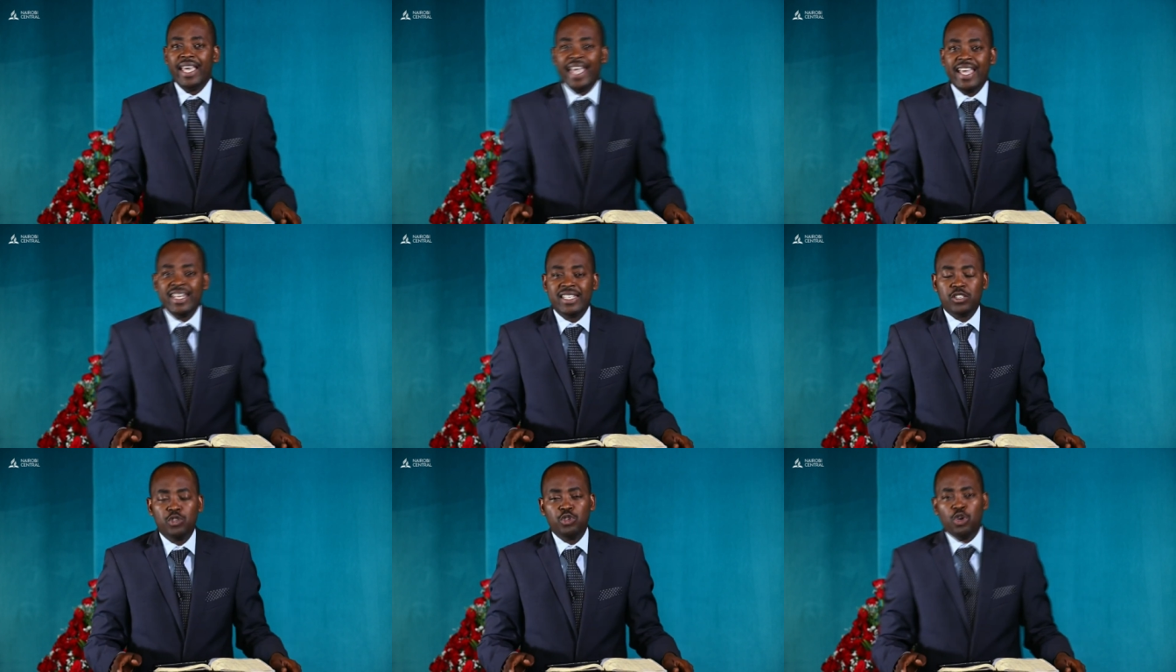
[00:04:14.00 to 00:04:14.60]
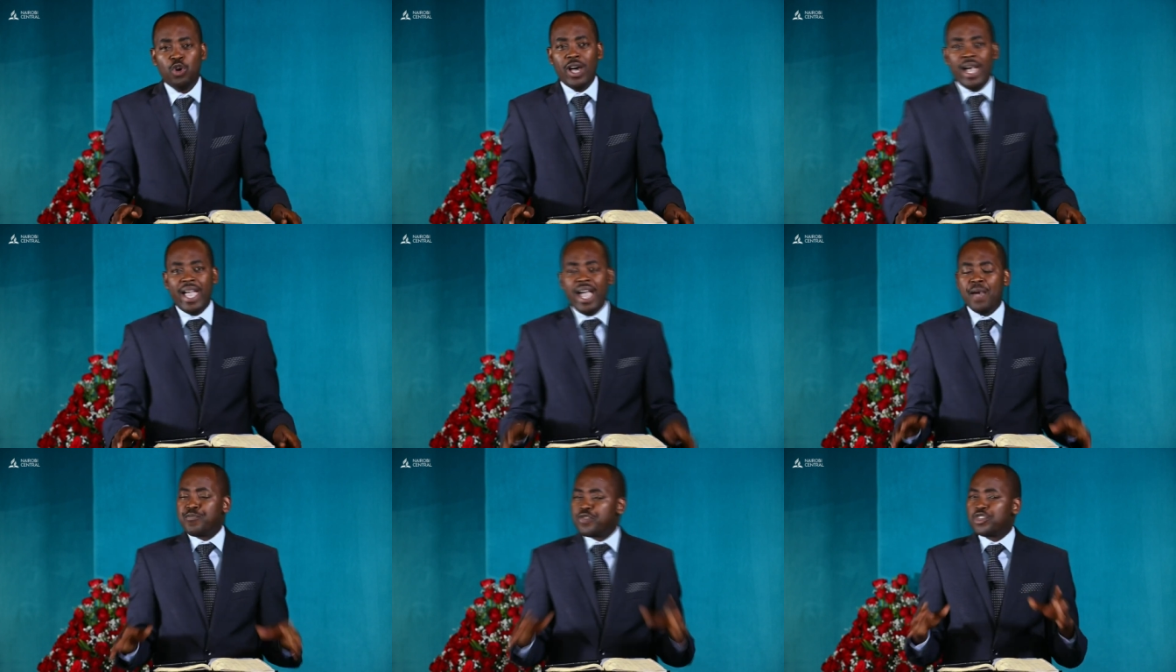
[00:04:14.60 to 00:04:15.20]
And you know,
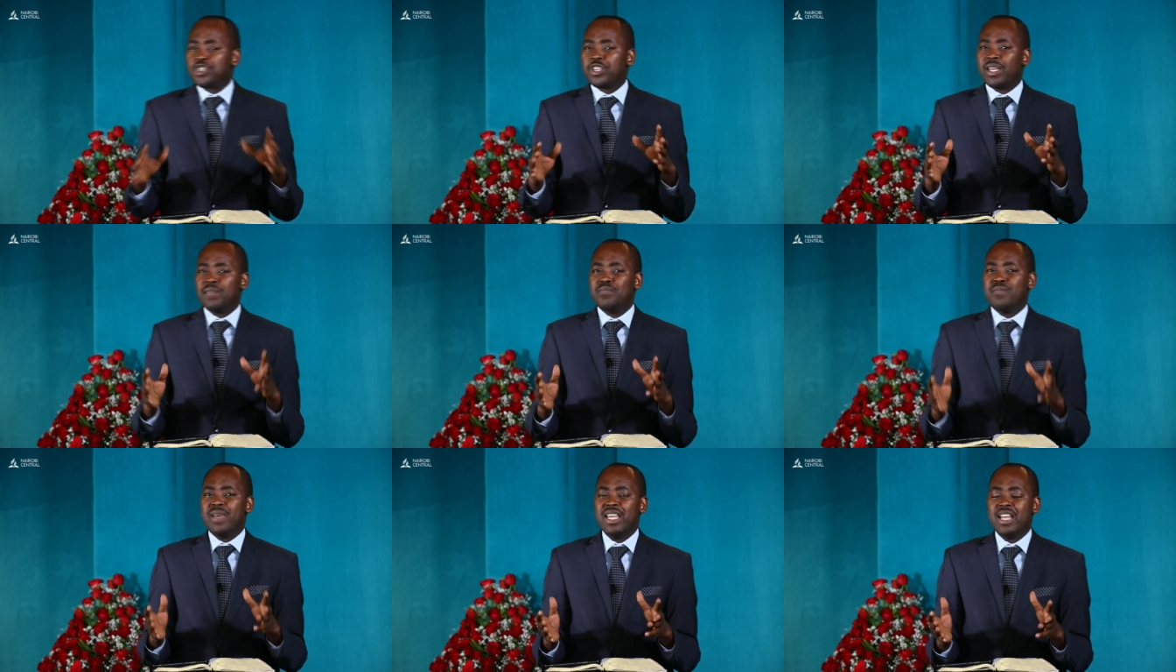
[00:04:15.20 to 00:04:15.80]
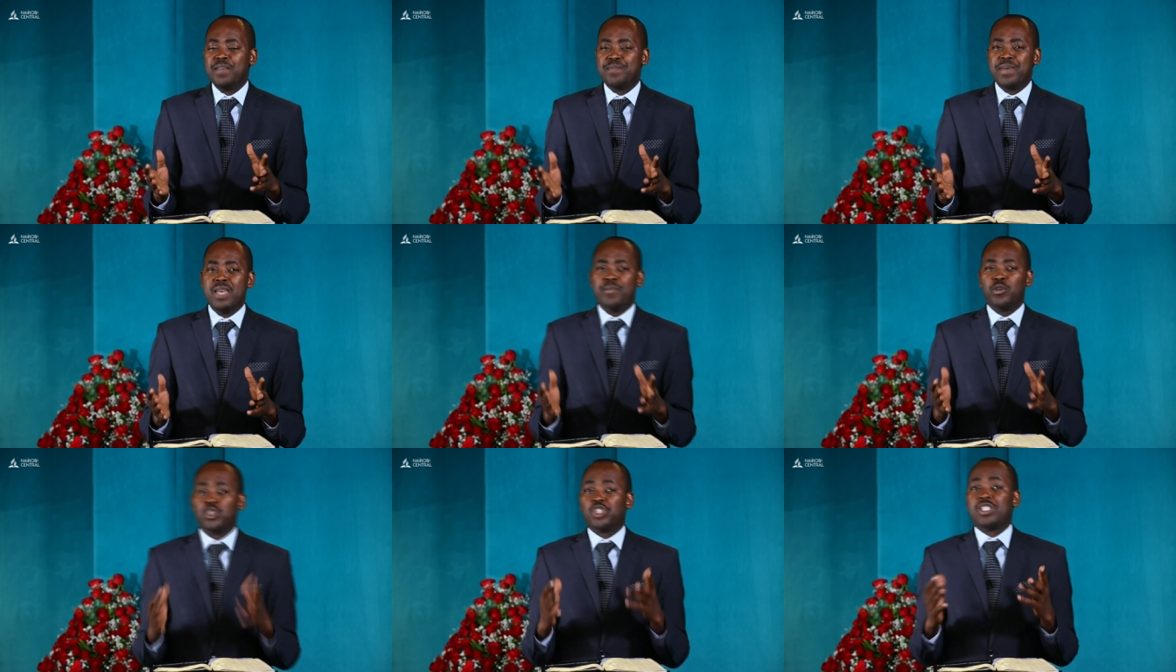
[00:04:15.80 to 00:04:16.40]
I appreciate that many
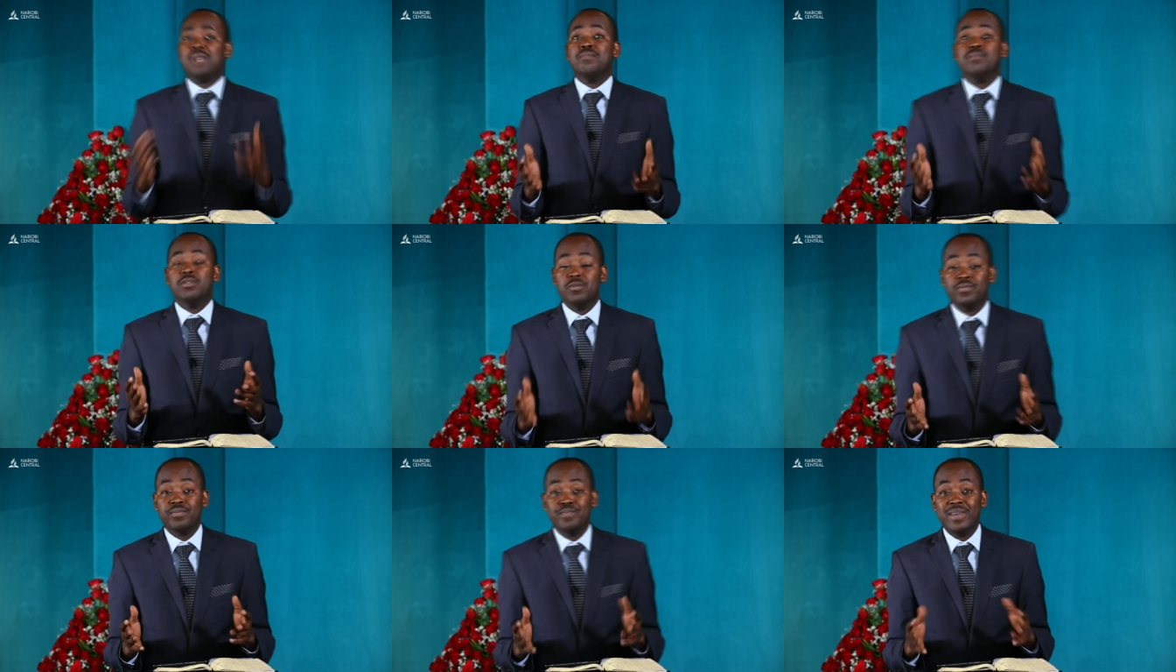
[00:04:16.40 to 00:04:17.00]
people stumble,